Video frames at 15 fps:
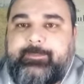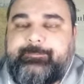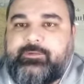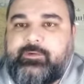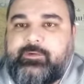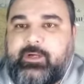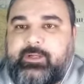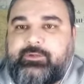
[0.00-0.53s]

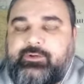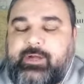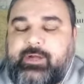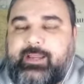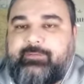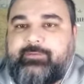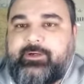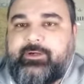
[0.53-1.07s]
as truck
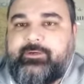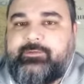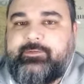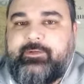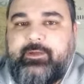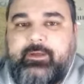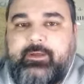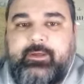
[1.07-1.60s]

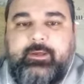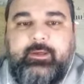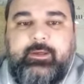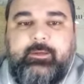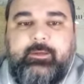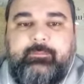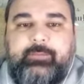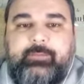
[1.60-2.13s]
drivers,
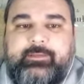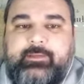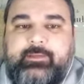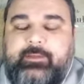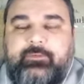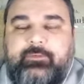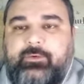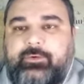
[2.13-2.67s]
but
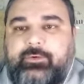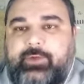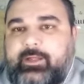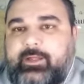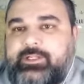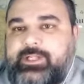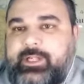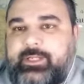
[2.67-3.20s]
it will
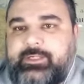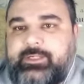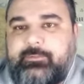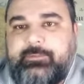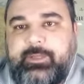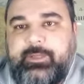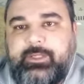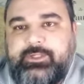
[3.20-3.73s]
not change
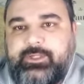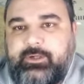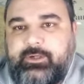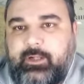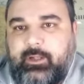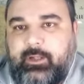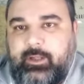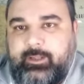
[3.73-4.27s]
the
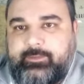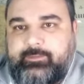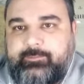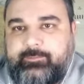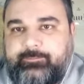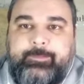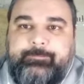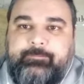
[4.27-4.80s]
picture a lot.
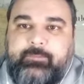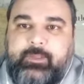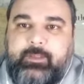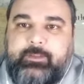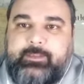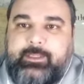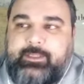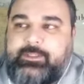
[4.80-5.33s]

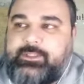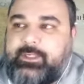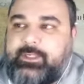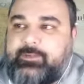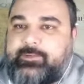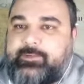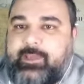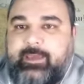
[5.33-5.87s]
They
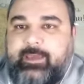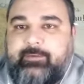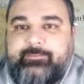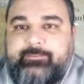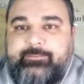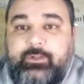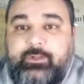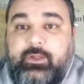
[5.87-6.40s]
just have
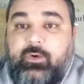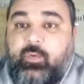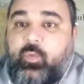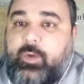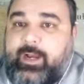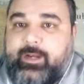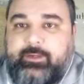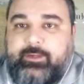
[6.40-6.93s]

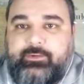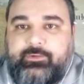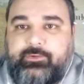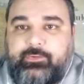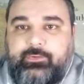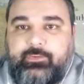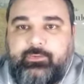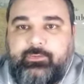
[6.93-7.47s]
nowhere
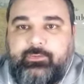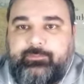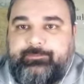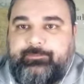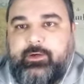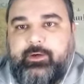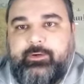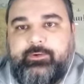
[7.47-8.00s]
to
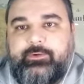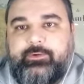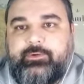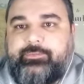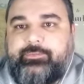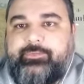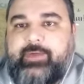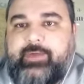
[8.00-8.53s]
turn
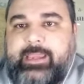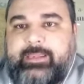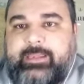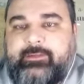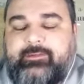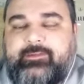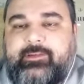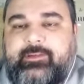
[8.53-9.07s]
to
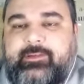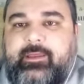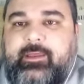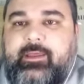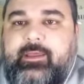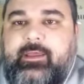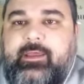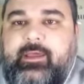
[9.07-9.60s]
find
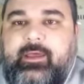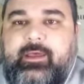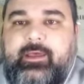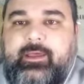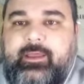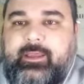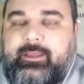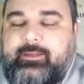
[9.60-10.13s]

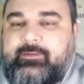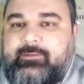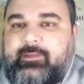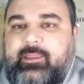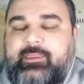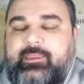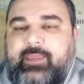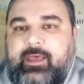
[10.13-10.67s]

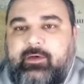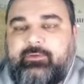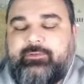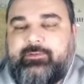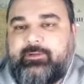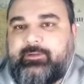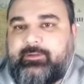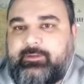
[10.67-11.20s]

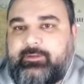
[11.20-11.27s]
8,000